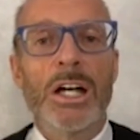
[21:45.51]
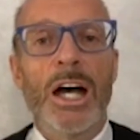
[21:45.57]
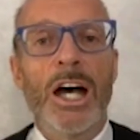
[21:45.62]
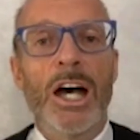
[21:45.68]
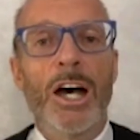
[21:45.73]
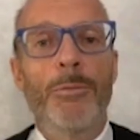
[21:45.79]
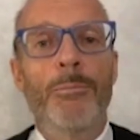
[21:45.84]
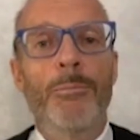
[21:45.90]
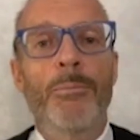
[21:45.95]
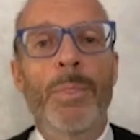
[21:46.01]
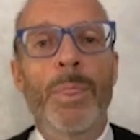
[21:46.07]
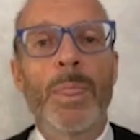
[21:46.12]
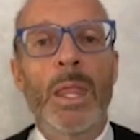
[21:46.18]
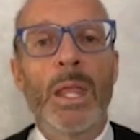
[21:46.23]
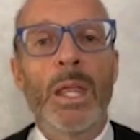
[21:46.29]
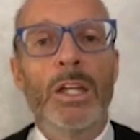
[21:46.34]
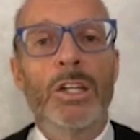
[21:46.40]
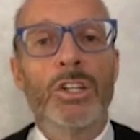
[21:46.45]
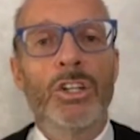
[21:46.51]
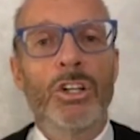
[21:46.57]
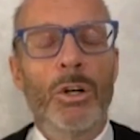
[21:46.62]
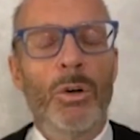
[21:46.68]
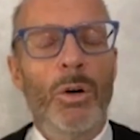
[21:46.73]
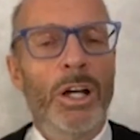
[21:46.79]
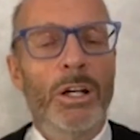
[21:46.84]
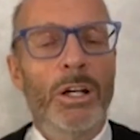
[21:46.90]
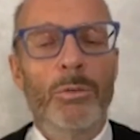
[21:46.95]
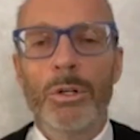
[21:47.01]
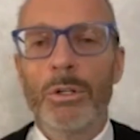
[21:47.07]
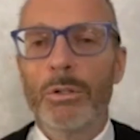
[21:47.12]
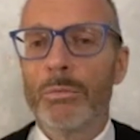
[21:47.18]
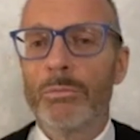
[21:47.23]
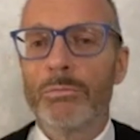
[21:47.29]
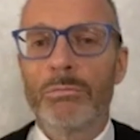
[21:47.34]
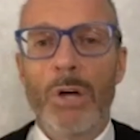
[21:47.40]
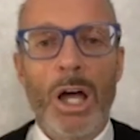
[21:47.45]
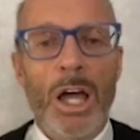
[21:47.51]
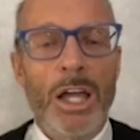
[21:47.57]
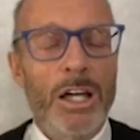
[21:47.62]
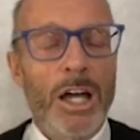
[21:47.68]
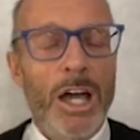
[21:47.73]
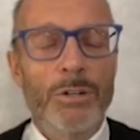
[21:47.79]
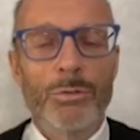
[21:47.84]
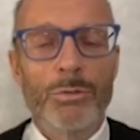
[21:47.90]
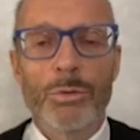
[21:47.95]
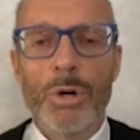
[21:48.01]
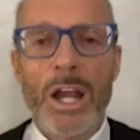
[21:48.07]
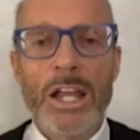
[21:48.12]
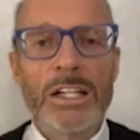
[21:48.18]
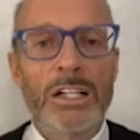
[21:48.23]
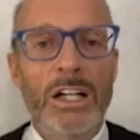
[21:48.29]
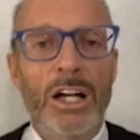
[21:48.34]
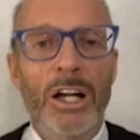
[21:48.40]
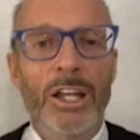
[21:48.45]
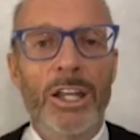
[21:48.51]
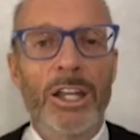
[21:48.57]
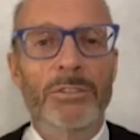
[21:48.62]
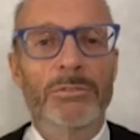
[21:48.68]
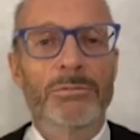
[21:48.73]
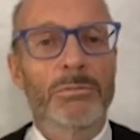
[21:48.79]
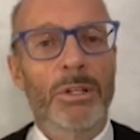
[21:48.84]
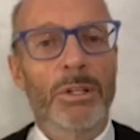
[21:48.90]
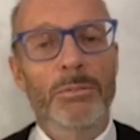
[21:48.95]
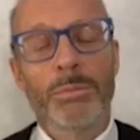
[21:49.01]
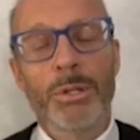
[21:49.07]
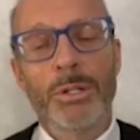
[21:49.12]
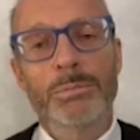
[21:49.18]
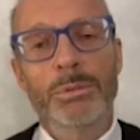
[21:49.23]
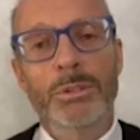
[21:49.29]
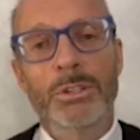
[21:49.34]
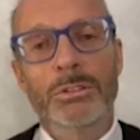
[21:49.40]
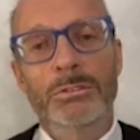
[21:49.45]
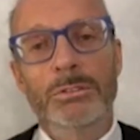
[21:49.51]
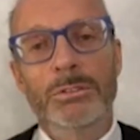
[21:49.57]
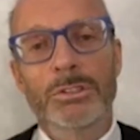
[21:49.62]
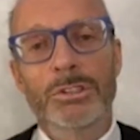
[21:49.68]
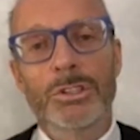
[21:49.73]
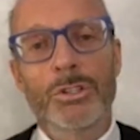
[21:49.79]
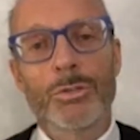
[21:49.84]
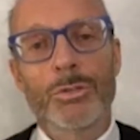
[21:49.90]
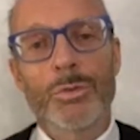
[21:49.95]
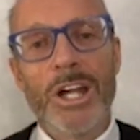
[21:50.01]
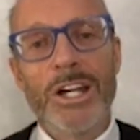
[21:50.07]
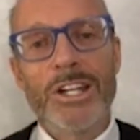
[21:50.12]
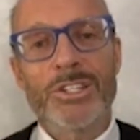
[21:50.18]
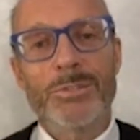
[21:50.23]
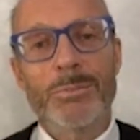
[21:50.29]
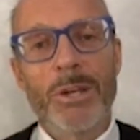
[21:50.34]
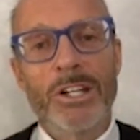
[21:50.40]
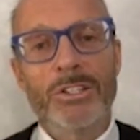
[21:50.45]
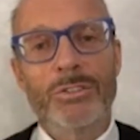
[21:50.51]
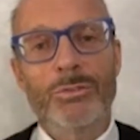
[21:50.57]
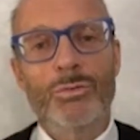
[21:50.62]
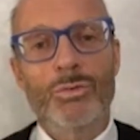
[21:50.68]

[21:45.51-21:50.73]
You know what? I regularly, and people to the right of the spectrum,